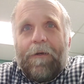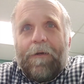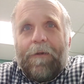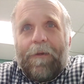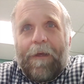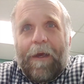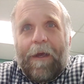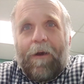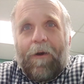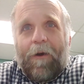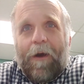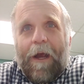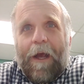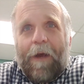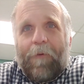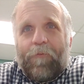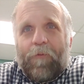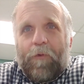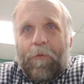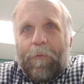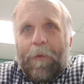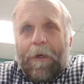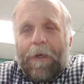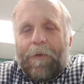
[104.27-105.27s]
They are
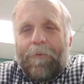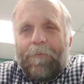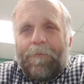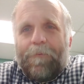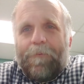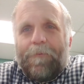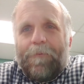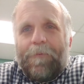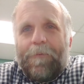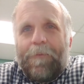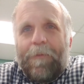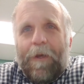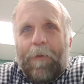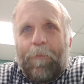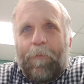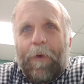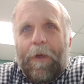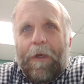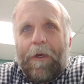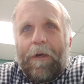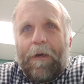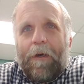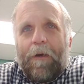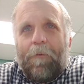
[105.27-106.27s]
after me,
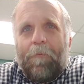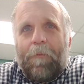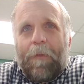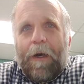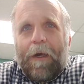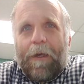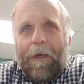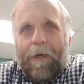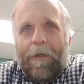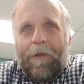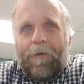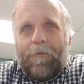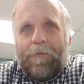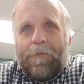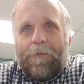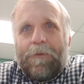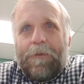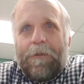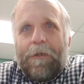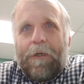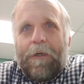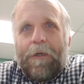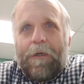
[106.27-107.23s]
nipping my heels,